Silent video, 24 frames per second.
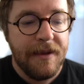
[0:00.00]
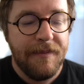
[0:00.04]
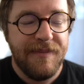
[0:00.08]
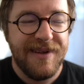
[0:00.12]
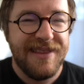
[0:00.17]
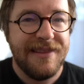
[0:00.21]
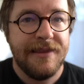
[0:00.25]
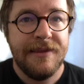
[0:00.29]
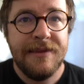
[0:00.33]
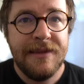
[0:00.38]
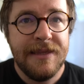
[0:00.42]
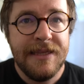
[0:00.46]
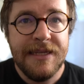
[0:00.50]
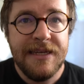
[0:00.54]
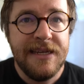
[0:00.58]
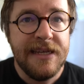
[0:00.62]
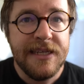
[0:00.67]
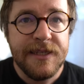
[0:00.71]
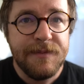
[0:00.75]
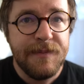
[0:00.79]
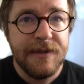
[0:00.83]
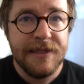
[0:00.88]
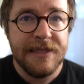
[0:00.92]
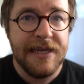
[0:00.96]
But The
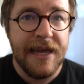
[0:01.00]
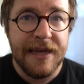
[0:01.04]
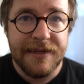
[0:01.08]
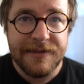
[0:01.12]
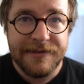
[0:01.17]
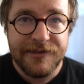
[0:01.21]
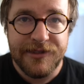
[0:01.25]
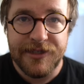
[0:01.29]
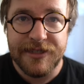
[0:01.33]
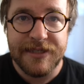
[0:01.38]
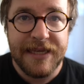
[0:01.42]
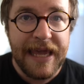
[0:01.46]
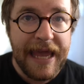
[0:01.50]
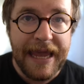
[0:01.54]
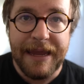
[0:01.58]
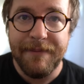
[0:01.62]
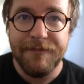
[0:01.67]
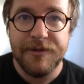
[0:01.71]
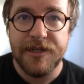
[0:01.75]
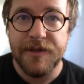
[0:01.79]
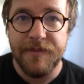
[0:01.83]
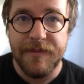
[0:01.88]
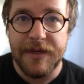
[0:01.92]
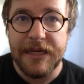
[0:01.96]
Dispossessed just
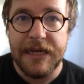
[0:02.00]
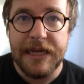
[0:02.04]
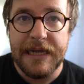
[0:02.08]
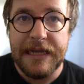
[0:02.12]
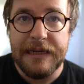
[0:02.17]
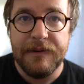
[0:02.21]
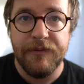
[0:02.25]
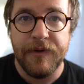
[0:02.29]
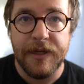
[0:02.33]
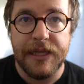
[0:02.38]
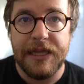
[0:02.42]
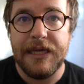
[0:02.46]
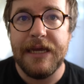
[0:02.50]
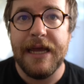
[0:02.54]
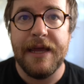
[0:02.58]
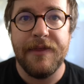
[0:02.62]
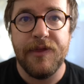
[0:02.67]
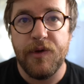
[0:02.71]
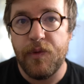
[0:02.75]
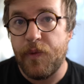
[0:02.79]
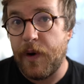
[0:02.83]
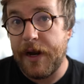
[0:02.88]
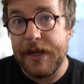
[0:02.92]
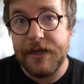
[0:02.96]
came to me really
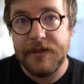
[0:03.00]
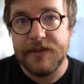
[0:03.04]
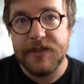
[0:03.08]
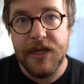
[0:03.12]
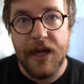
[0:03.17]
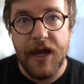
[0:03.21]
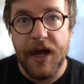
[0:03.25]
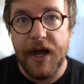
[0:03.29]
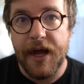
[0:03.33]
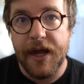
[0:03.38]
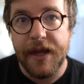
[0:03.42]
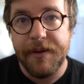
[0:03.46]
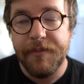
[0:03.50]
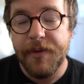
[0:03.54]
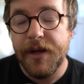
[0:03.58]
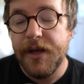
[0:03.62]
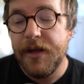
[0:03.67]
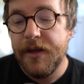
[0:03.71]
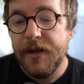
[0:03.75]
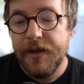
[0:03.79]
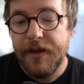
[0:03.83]
at the right time.